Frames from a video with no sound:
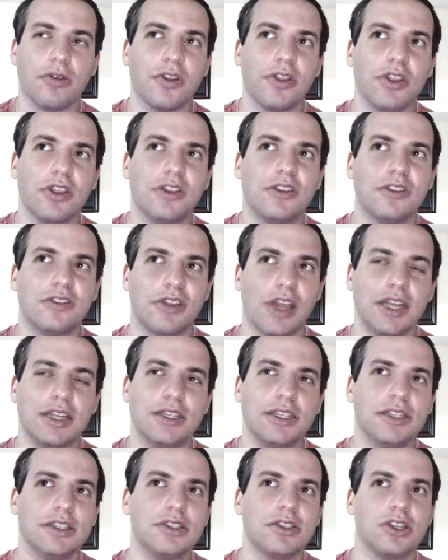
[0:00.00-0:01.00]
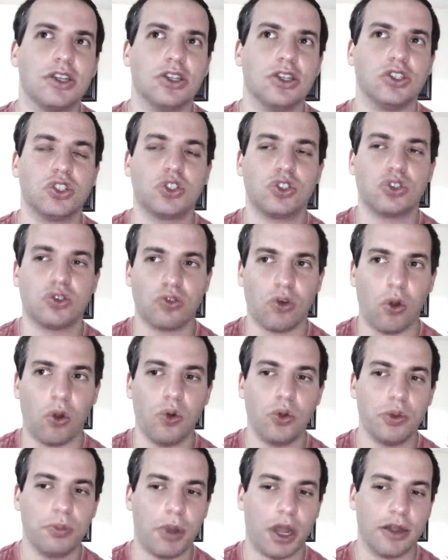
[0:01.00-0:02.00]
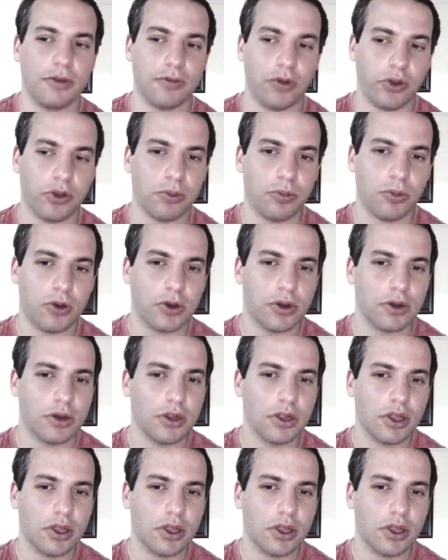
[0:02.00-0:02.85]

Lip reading: really sentient, controlled by Voldemort,